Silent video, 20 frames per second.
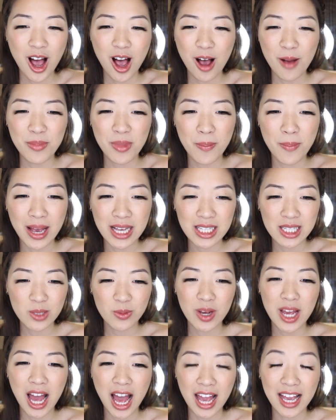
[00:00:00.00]
The best
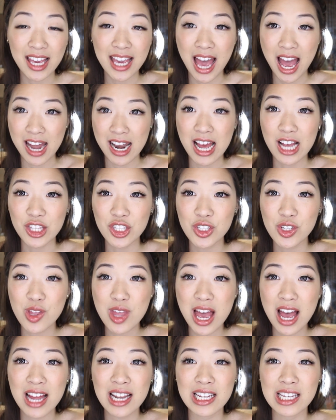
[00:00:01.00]
way I can answer
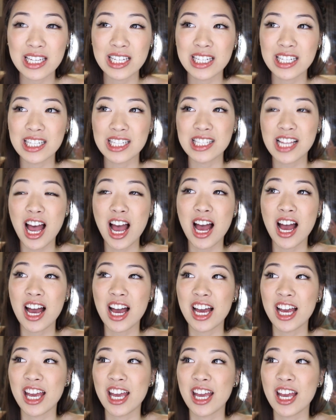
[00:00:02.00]
that is
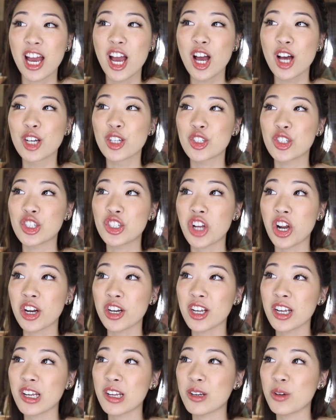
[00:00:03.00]
I
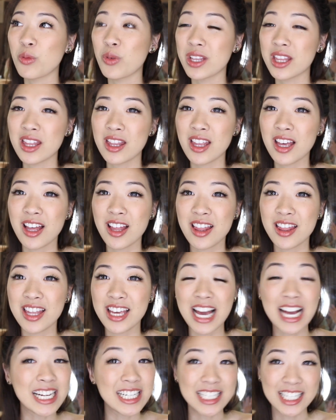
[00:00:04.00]
started with
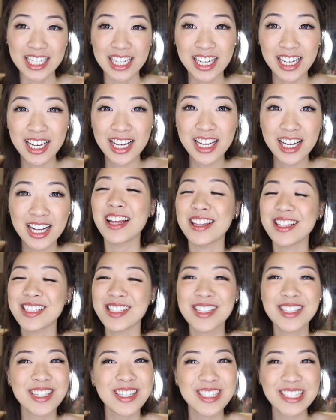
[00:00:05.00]
the idea.
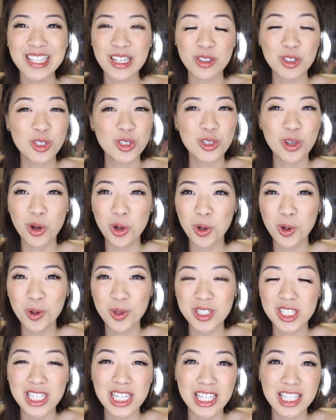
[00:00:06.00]
This is gonna sound
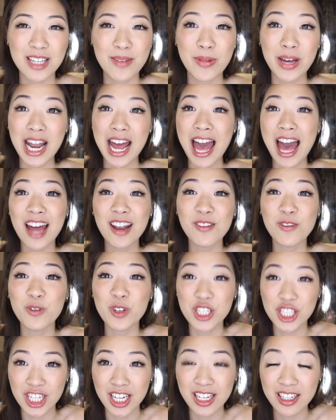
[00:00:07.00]
so cheesy, but I had a
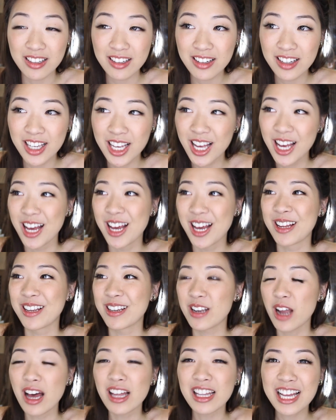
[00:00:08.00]
vision.
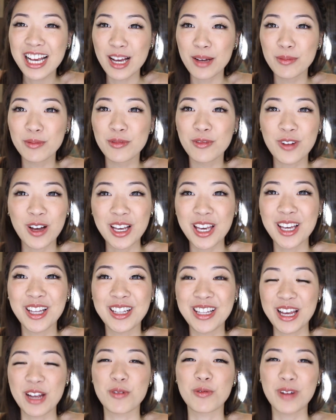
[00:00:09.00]
Not like I'm
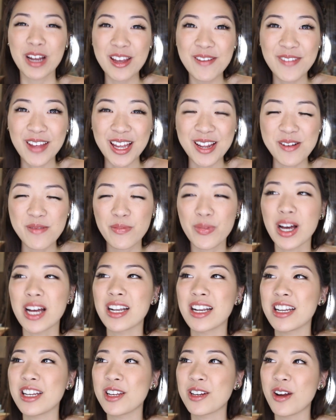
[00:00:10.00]
fucking like Raven,
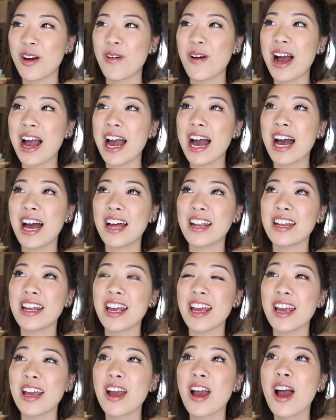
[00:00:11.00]
but you know, I had
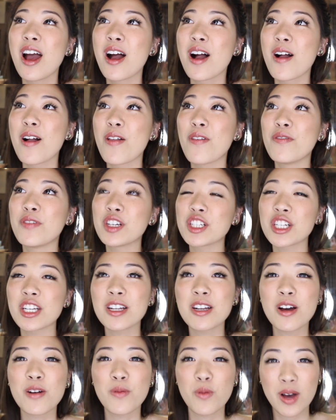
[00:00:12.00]
a
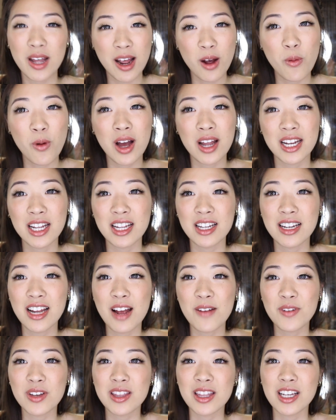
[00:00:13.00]
vision of what I wanted
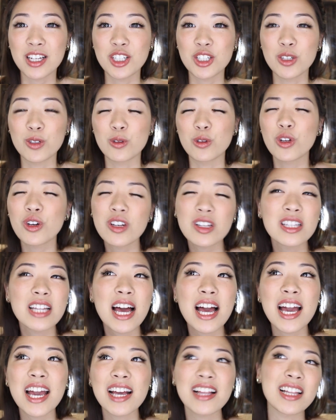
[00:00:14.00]
everything to look
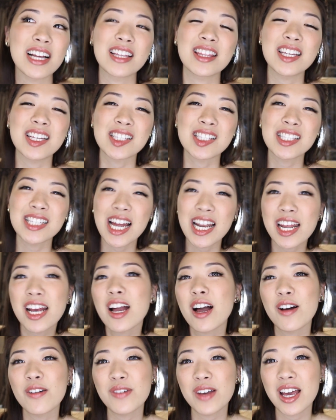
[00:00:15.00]
like the
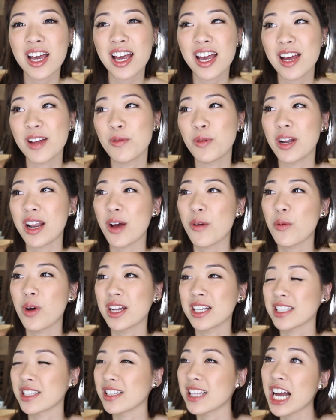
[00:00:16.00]
aesthetic of it, what I
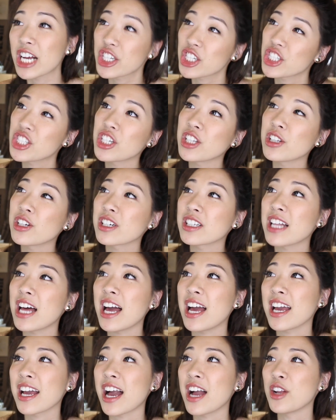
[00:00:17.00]
wanted the lashes to look
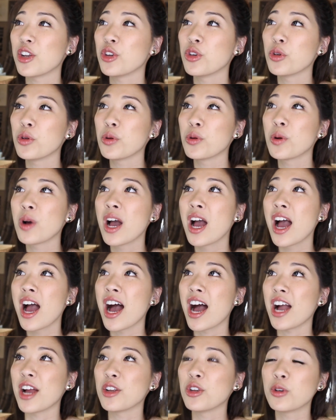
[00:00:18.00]
like. I knew
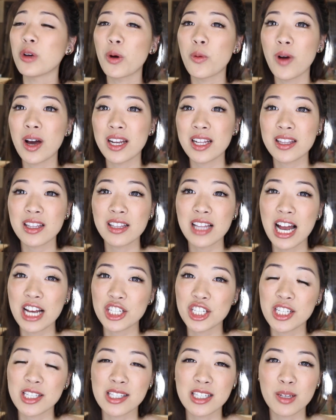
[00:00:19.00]
I wanted the
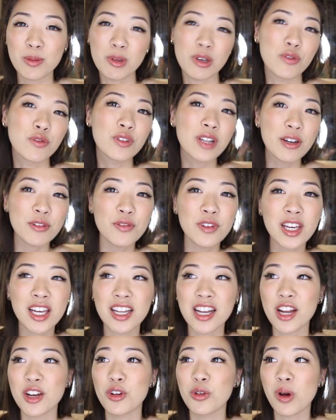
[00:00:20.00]
lashes to be fluffy,
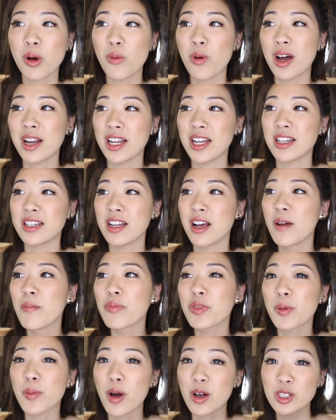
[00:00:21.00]
and I knew I wanted
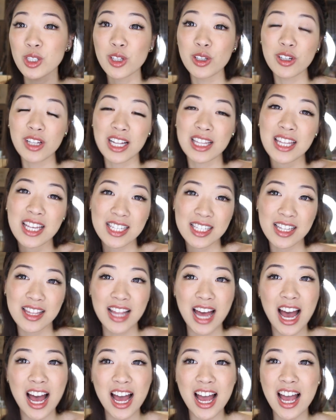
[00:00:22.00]
the box to look like this
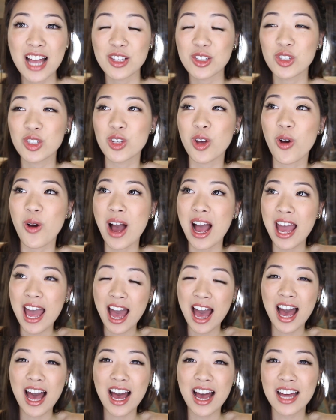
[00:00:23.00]
and that, and so I
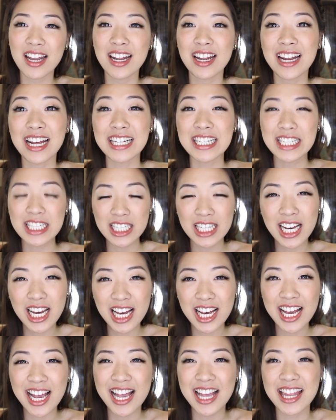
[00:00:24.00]
had an idea,
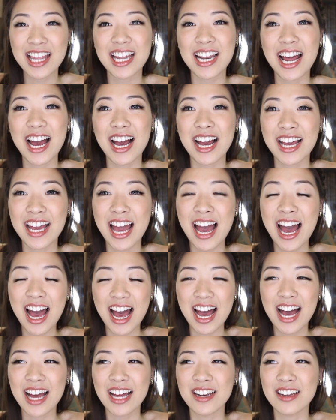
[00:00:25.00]
and then I
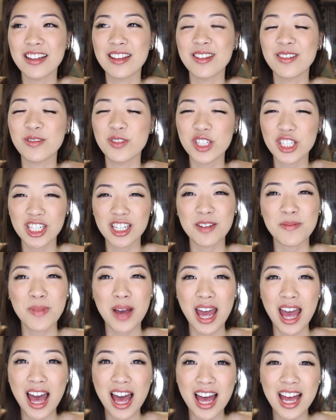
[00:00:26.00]
had the vision in
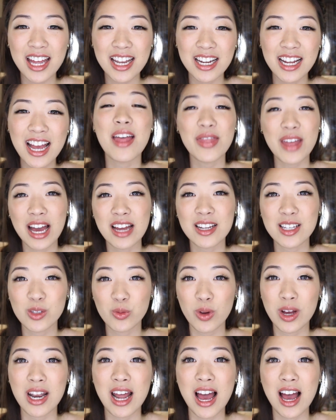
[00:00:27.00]
my head, and that
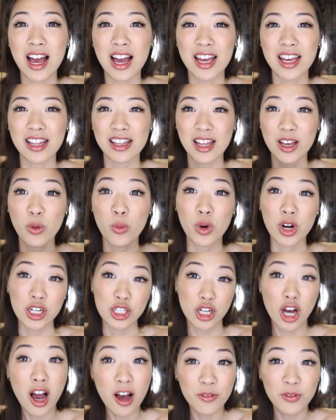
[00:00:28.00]
is what I like
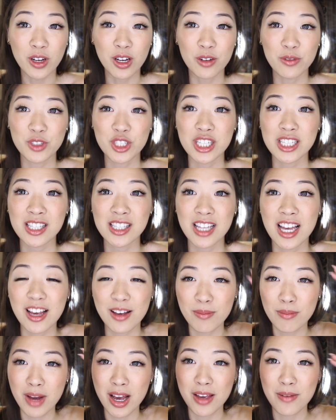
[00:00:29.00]
worked off of, just
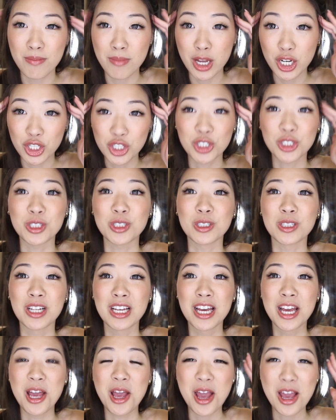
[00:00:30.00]
like my mental
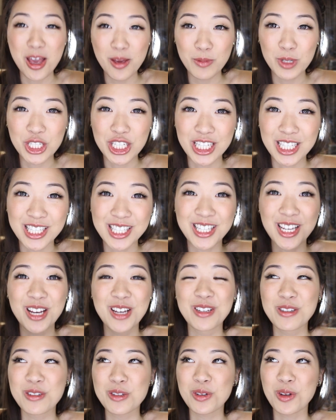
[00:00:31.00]
images.
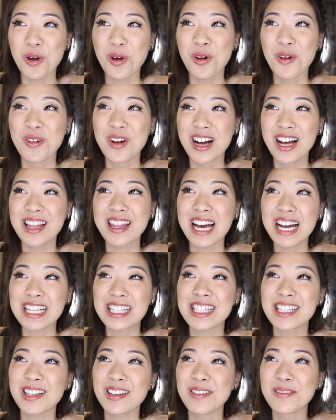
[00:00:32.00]
So
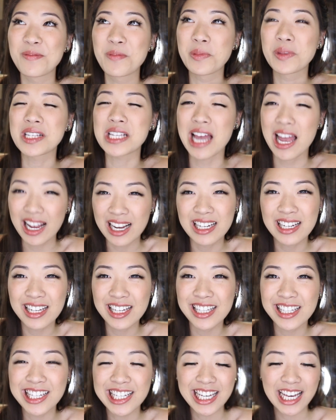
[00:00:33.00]
that's
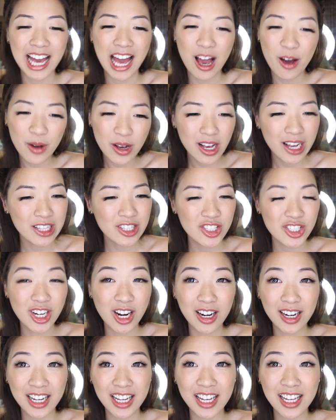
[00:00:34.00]
technically how I got
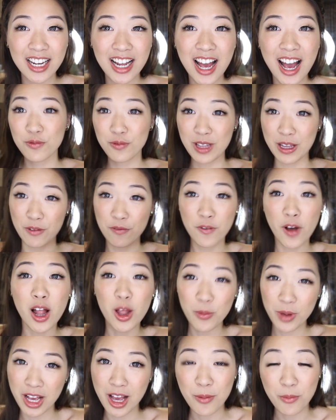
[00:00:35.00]
started. Like
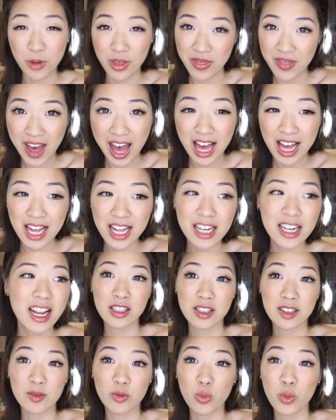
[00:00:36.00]
following up with that,
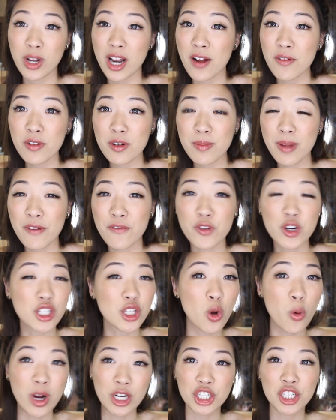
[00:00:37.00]
whatever my
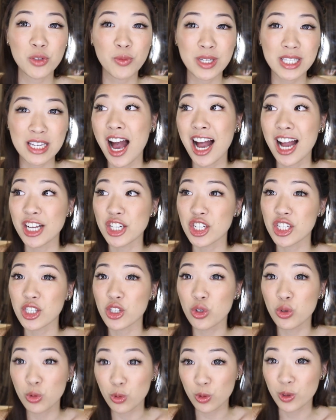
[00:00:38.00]
first question was, I
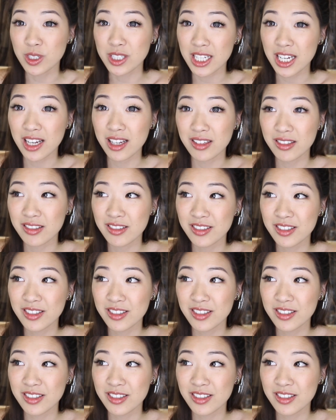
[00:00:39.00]
just Googled it.